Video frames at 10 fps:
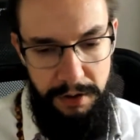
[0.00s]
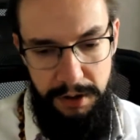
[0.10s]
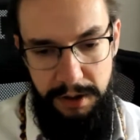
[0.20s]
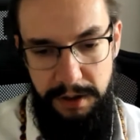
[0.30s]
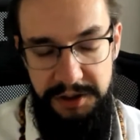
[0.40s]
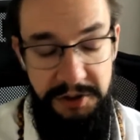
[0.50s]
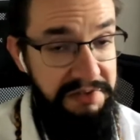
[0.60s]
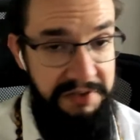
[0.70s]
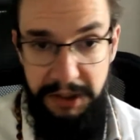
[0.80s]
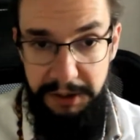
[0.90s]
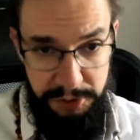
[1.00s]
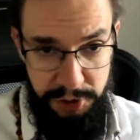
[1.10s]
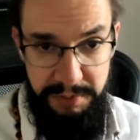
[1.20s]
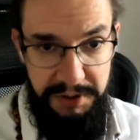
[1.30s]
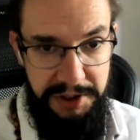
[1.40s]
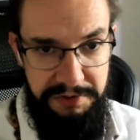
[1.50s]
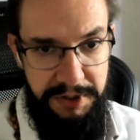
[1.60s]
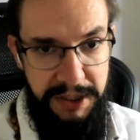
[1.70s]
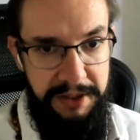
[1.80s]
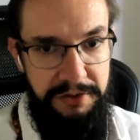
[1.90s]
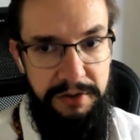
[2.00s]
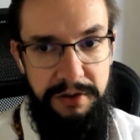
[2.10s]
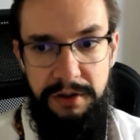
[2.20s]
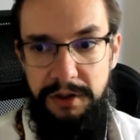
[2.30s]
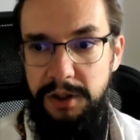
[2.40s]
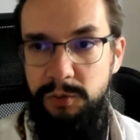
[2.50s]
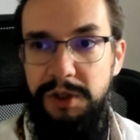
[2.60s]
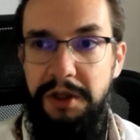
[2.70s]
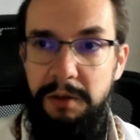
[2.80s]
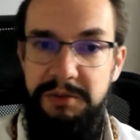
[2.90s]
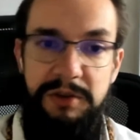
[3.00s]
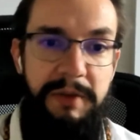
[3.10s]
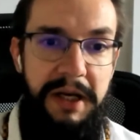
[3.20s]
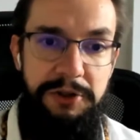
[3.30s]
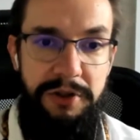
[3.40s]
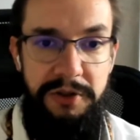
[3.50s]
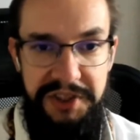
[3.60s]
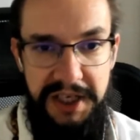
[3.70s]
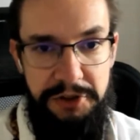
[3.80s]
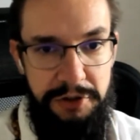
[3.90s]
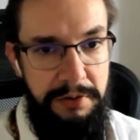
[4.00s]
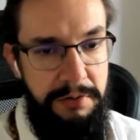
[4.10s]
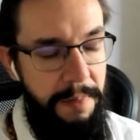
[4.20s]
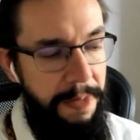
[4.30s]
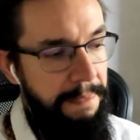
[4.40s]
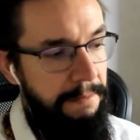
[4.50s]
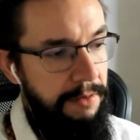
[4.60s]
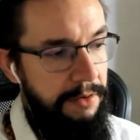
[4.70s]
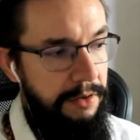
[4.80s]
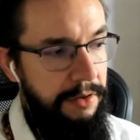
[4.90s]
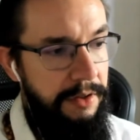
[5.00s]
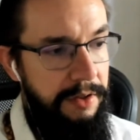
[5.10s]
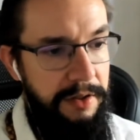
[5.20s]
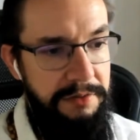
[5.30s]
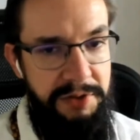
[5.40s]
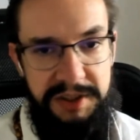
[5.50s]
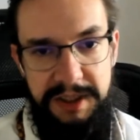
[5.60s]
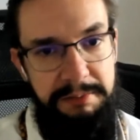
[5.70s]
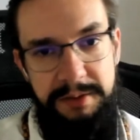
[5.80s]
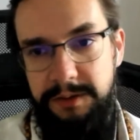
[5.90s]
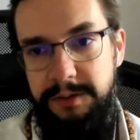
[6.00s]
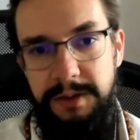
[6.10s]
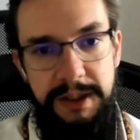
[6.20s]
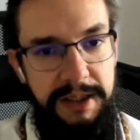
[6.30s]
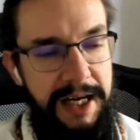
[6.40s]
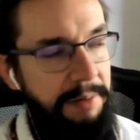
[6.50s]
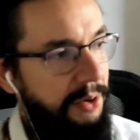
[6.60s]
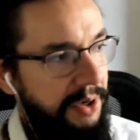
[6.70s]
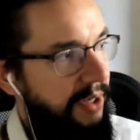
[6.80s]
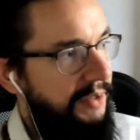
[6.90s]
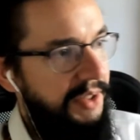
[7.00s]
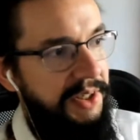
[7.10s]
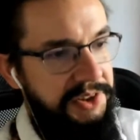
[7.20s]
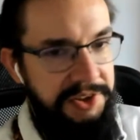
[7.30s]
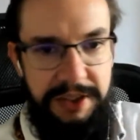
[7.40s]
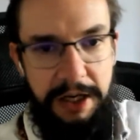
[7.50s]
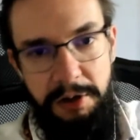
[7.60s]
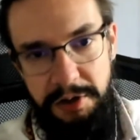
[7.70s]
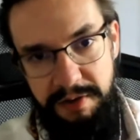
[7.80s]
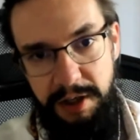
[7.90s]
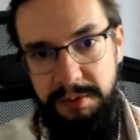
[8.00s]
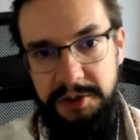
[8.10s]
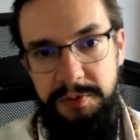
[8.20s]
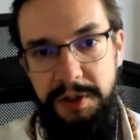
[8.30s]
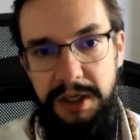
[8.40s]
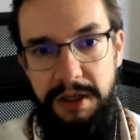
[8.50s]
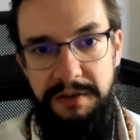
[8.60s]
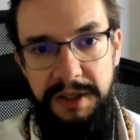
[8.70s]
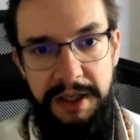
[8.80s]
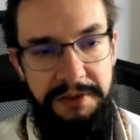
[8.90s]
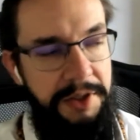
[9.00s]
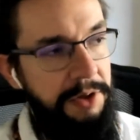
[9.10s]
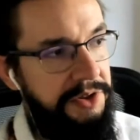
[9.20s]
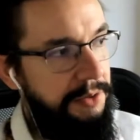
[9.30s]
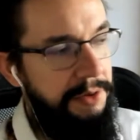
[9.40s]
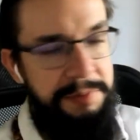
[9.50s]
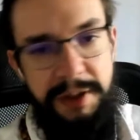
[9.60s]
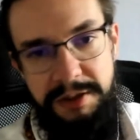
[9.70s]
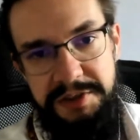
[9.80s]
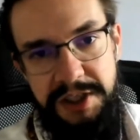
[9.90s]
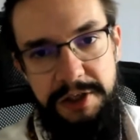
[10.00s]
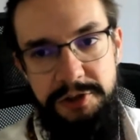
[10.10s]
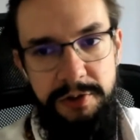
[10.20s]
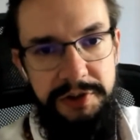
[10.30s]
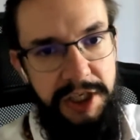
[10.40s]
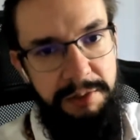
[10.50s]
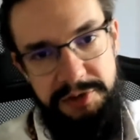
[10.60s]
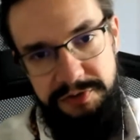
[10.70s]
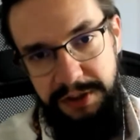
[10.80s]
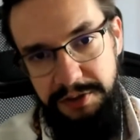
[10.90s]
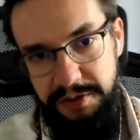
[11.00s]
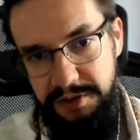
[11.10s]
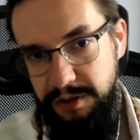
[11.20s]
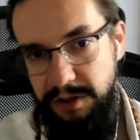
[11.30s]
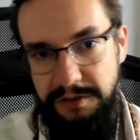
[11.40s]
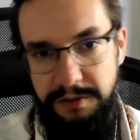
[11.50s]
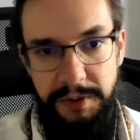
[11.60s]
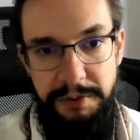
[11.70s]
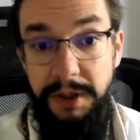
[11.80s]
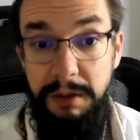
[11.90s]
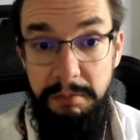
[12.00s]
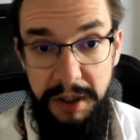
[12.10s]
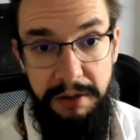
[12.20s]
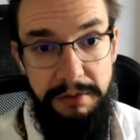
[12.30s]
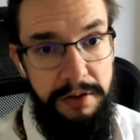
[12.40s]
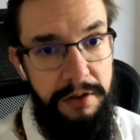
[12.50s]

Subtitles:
So definitely use GPTs for that. When it comes to managing your schedule, for example, I'm working on this, that other developer is working on that. Here's our respective schedules. Help us find a slot where we can pair.